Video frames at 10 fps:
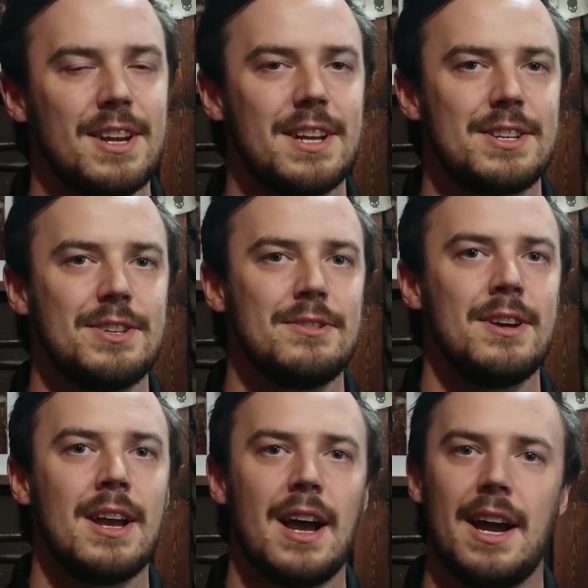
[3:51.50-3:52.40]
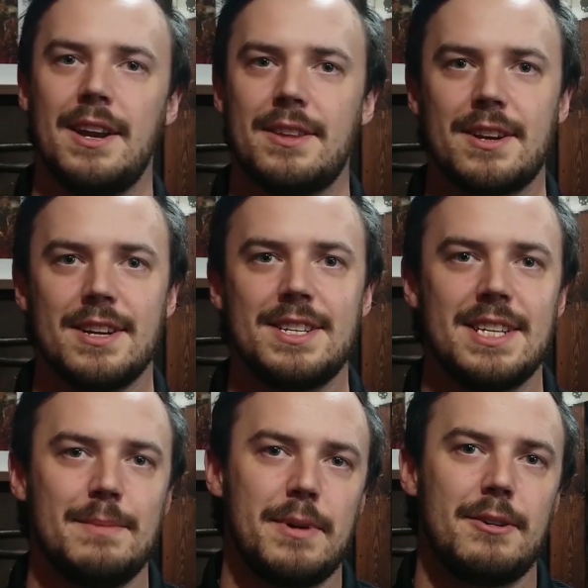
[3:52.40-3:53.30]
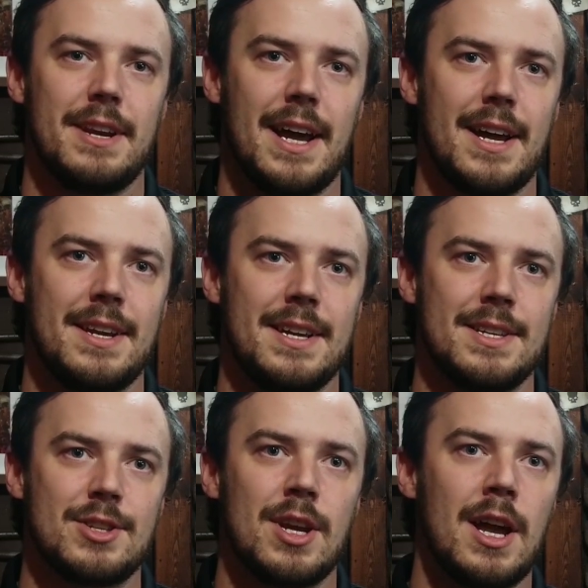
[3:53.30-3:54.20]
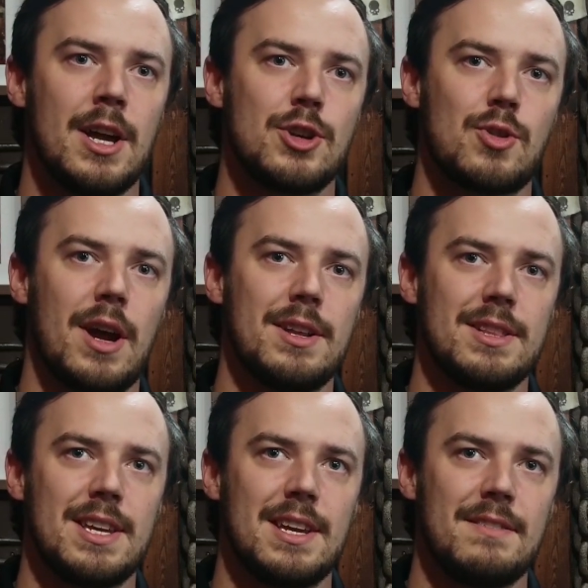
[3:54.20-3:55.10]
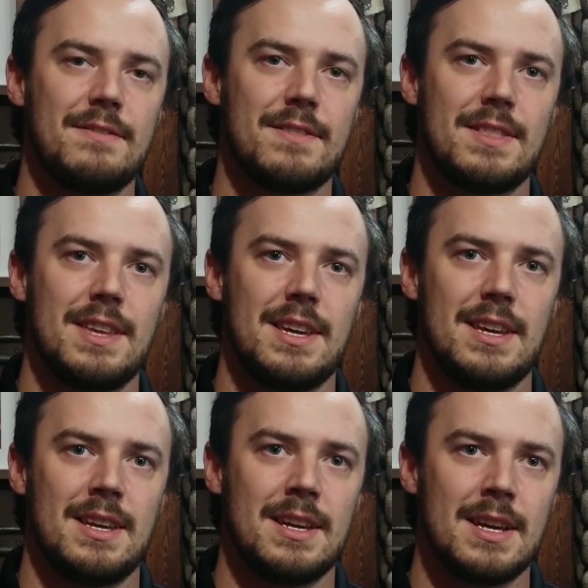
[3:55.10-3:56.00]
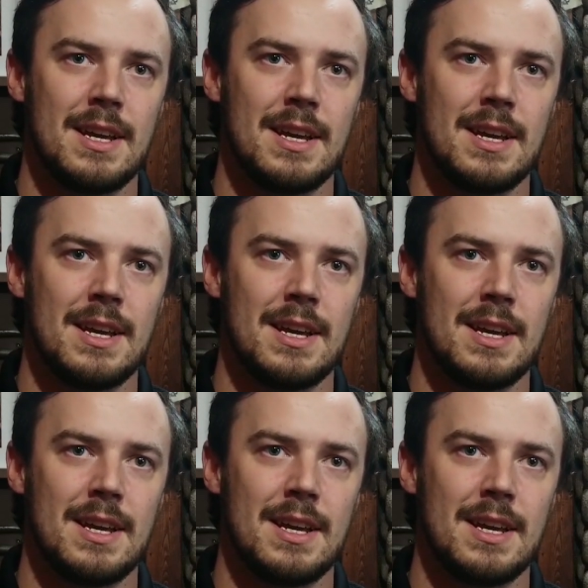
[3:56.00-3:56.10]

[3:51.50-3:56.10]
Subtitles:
it too, another good tip I would add is try to leave the